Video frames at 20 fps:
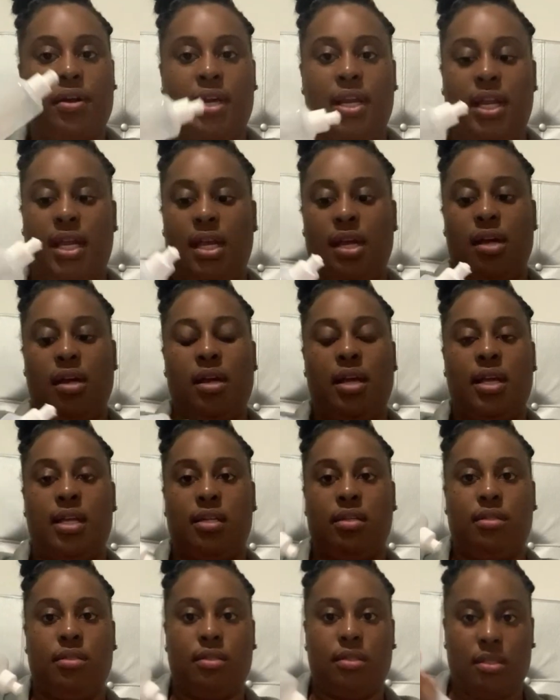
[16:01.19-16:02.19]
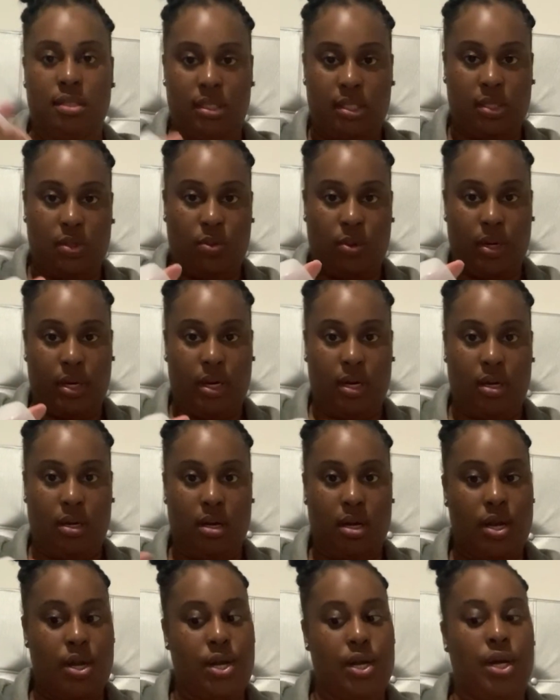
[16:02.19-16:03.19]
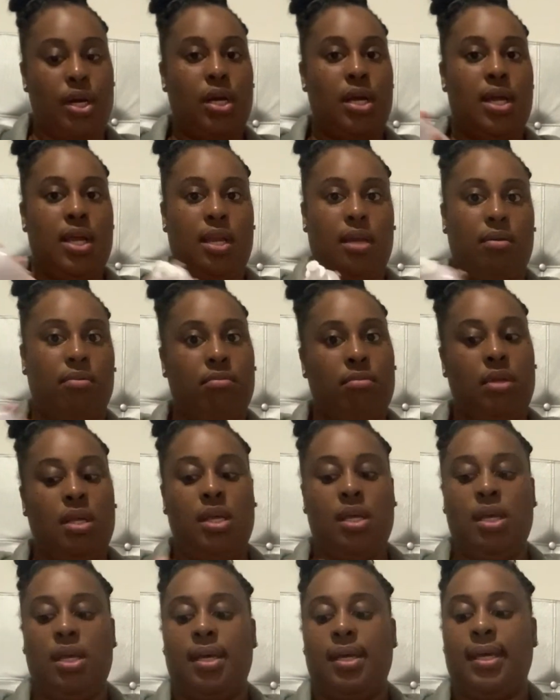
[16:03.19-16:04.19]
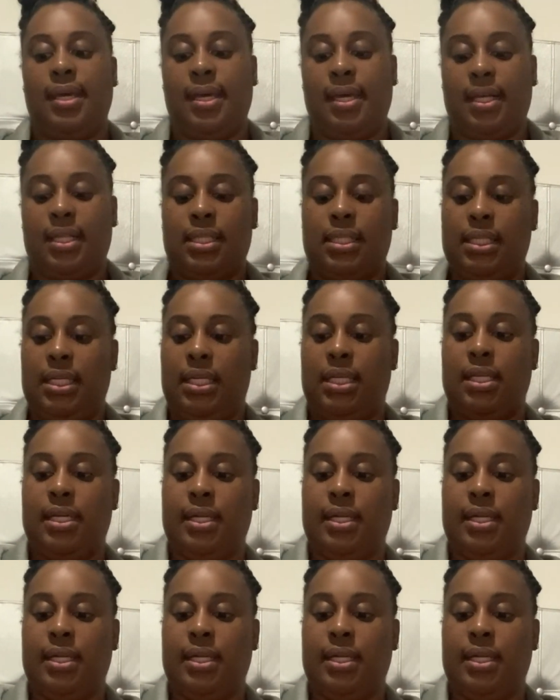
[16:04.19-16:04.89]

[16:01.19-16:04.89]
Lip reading: in here and squirt under and get cleaned